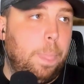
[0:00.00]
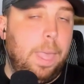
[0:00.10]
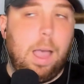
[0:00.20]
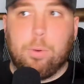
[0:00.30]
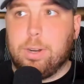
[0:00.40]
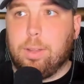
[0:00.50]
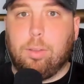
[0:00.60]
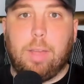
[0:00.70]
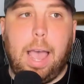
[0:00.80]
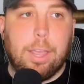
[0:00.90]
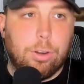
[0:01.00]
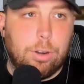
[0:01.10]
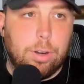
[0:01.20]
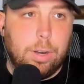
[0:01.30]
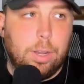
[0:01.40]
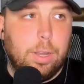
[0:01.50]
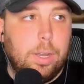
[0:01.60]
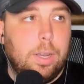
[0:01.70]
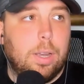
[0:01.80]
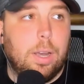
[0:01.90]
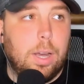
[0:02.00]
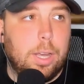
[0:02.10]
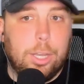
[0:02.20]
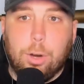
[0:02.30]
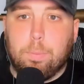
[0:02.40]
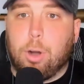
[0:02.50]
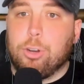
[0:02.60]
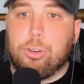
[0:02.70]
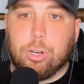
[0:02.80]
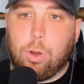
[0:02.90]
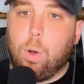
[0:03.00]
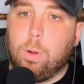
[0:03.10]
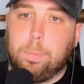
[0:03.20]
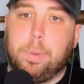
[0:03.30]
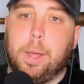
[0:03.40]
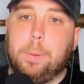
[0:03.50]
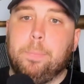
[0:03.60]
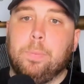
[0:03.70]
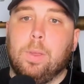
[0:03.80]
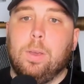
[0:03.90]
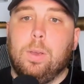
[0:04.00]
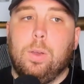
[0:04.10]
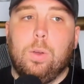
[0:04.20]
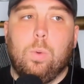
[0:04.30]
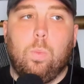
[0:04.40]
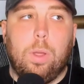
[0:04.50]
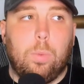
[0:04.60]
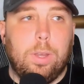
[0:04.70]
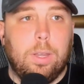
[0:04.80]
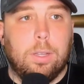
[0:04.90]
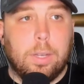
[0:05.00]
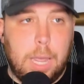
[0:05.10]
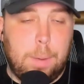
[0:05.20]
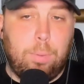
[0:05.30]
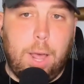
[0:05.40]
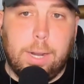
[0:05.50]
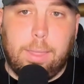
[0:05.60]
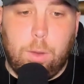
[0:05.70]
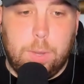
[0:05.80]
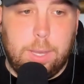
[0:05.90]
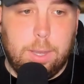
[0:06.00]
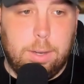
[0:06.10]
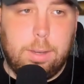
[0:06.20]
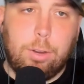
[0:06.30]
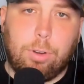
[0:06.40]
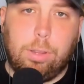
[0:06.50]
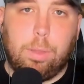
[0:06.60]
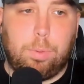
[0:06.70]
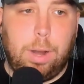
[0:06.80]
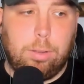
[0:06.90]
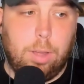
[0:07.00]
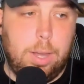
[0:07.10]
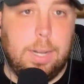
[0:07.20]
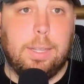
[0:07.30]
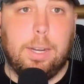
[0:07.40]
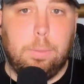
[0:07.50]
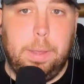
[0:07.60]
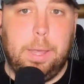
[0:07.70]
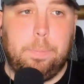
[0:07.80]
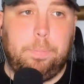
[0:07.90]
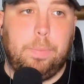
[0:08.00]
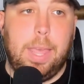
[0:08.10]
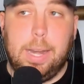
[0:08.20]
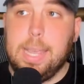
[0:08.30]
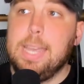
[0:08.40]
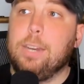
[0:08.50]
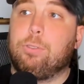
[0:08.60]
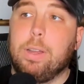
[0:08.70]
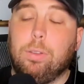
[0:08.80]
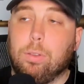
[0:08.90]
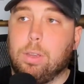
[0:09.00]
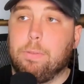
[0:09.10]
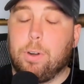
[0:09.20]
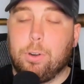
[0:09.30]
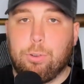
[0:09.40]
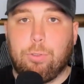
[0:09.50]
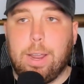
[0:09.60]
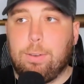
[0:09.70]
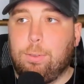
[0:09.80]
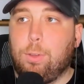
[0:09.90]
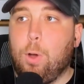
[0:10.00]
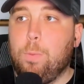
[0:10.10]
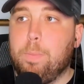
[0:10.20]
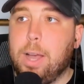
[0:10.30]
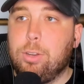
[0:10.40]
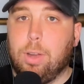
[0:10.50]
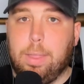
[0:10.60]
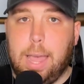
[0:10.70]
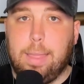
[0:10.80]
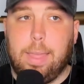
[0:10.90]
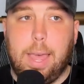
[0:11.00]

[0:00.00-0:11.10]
our desired, margin goal. But when we look at a product that we can decrease the price on a little bit and it increases conversion rate so much on that